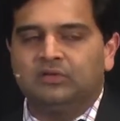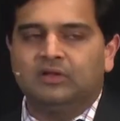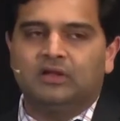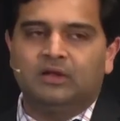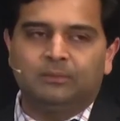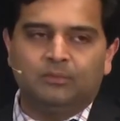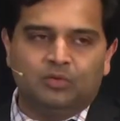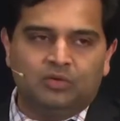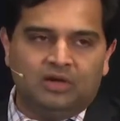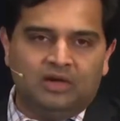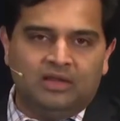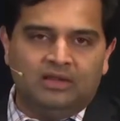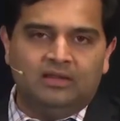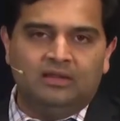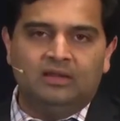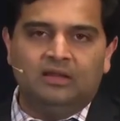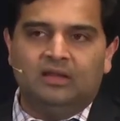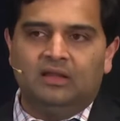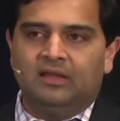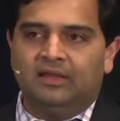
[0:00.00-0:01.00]
In the
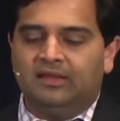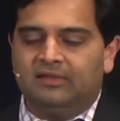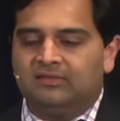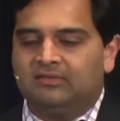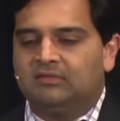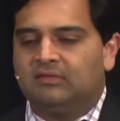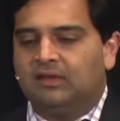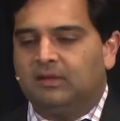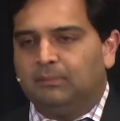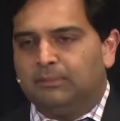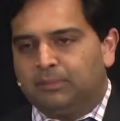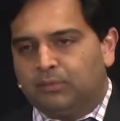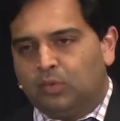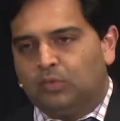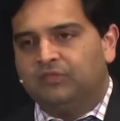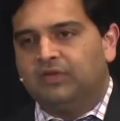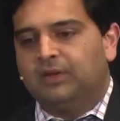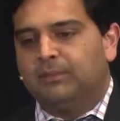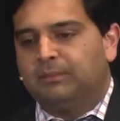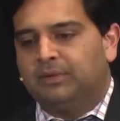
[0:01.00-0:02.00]
community, it's
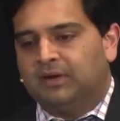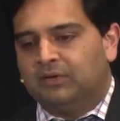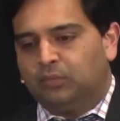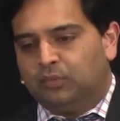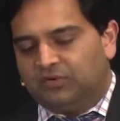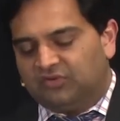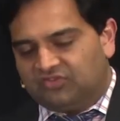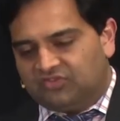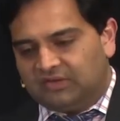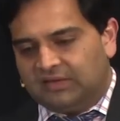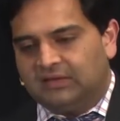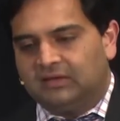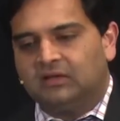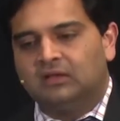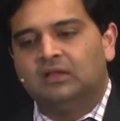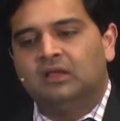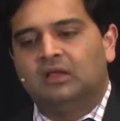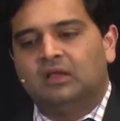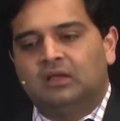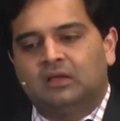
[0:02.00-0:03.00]
improving, but we're still